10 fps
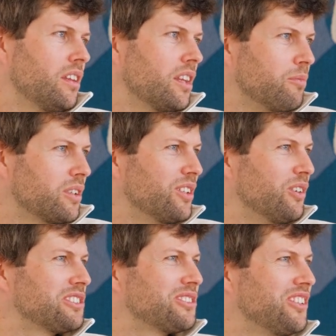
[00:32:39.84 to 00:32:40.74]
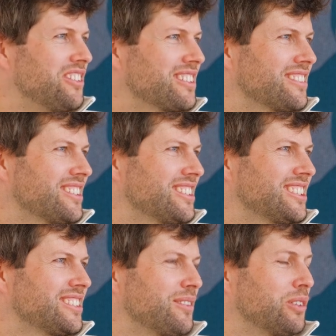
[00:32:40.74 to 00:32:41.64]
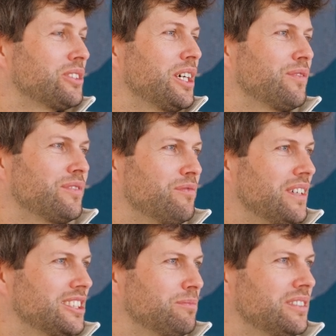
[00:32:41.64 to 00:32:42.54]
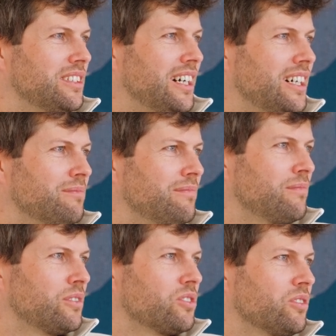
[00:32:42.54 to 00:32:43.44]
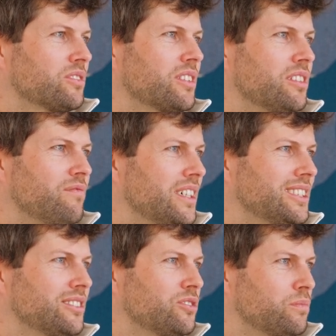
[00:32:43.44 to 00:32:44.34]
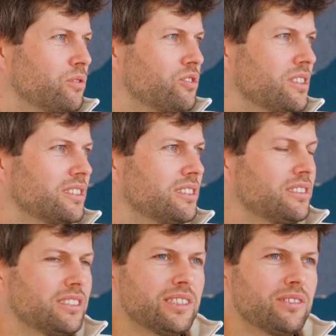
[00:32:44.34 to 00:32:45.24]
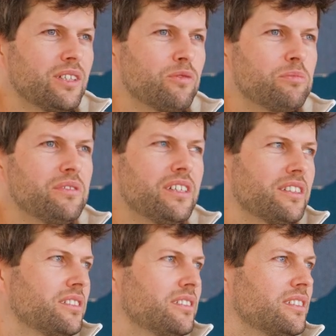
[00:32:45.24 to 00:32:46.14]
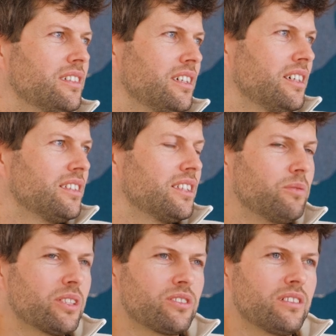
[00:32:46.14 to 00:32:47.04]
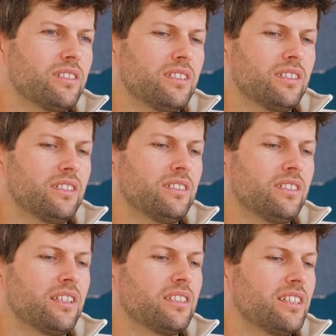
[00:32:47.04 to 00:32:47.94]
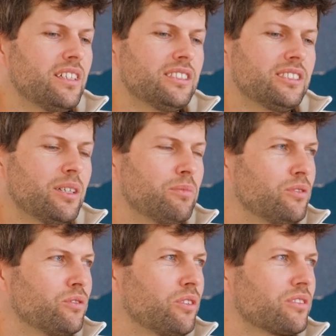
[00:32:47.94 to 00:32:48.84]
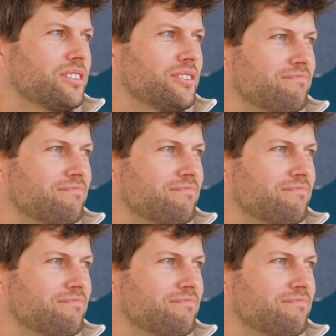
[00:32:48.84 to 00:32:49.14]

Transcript: then we can also talk because we also have an investment arm which also can invest into projects. So that would be the other direction. Uh, in any case, happy to talk. Yeah.